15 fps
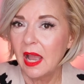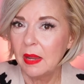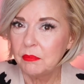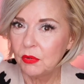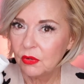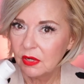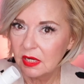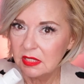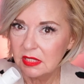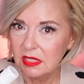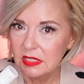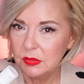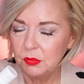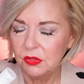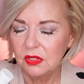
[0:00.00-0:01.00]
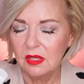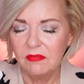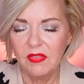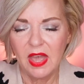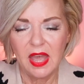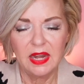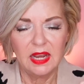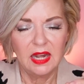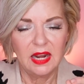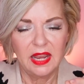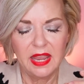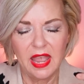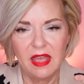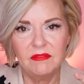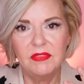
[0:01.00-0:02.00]
I pour a teaspoon of that, and I
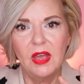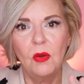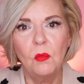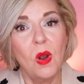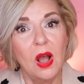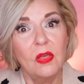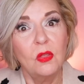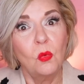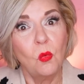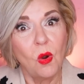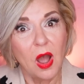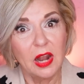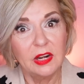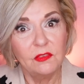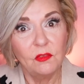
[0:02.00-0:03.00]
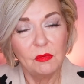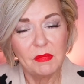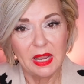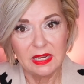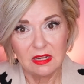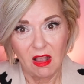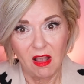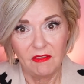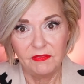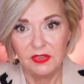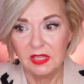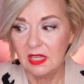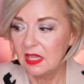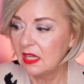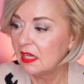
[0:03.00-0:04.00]
have that while the water for my
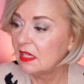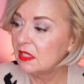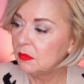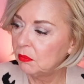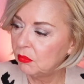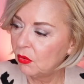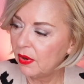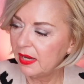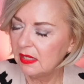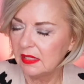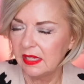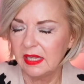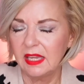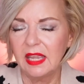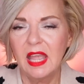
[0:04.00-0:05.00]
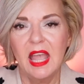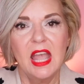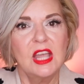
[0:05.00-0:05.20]
coffee is boiling.